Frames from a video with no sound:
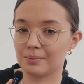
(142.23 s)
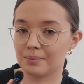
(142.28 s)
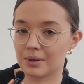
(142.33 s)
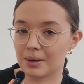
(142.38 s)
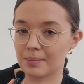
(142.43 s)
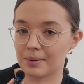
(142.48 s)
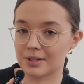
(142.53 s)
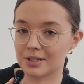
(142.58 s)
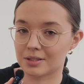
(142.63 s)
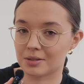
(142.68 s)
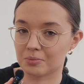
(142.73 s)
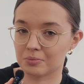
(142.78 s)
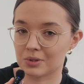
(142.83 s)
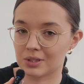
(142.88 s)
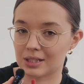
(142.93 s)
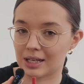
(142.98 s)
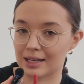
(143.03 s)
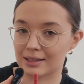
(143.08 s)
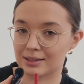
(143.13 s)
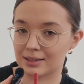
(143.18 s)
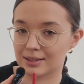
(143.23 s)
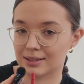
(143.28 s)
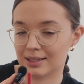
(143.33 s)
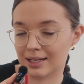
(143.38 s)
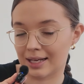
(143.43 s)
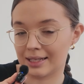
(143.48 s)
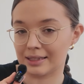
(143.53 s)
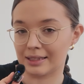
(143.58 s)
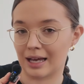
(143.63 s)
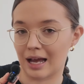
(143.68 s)
prepare some
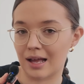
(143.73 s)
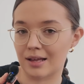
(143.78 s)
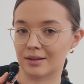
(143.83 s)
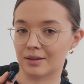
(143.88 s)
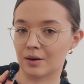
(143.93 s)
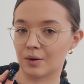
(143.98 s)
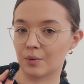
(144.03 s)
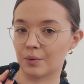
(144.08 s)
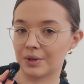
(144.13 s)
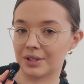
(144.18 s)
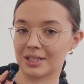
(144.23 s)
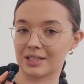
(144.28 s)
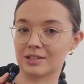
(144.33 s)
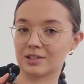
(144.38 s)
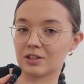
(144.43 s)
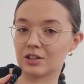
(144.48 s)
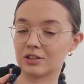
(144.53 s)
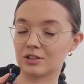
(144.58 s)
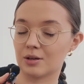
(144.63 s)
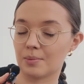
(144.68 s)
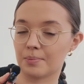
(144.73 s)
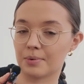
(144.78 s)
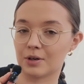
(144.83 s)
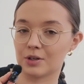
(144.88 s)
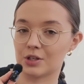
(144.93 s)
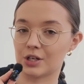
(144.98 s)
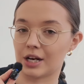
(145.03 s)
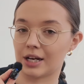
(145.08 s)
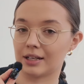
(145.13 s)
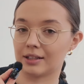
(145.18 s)
snacks, and then we can start the
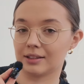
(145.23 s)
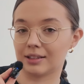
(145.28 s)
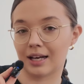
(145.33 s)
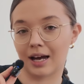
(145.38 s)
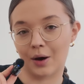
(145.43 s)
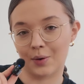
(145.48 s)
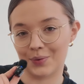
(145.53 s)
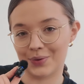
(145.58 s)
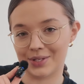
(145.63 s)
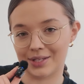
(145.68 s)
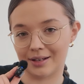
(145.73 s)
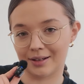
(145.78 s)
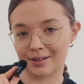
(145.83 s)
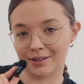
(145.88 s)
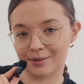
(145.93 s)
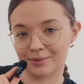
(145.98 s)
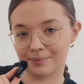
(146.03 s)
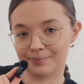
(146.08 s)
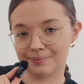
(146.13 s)
project outside.